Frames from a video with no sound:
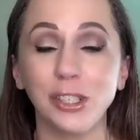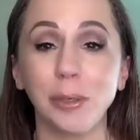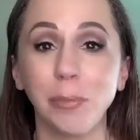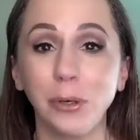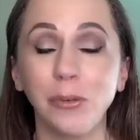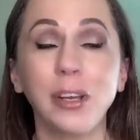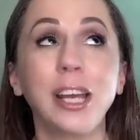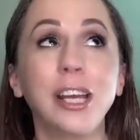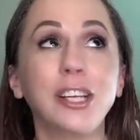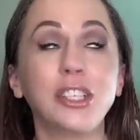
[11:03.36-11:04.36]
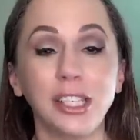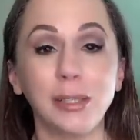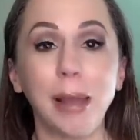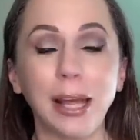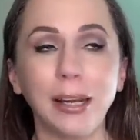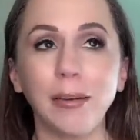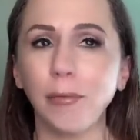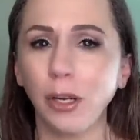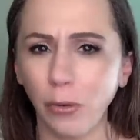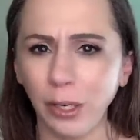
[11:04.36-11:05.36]
to move, she's mad
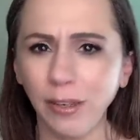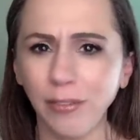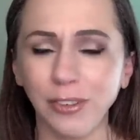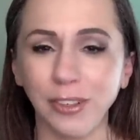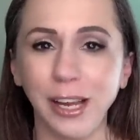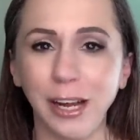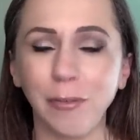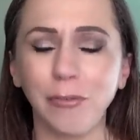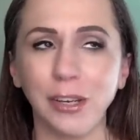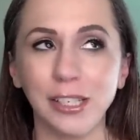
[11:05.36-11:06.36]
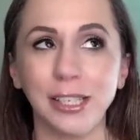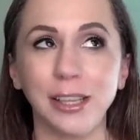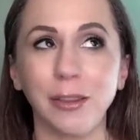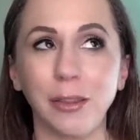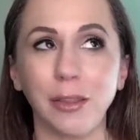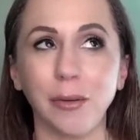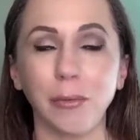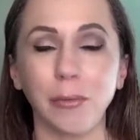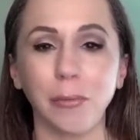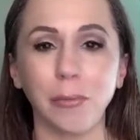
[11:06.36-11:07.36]
at Kody for not fixing
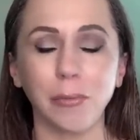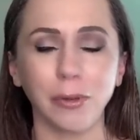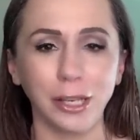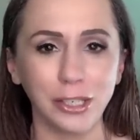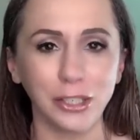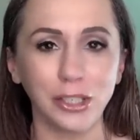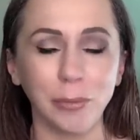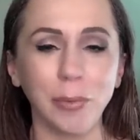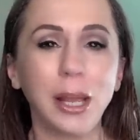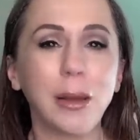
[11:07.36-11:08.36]
the relationship.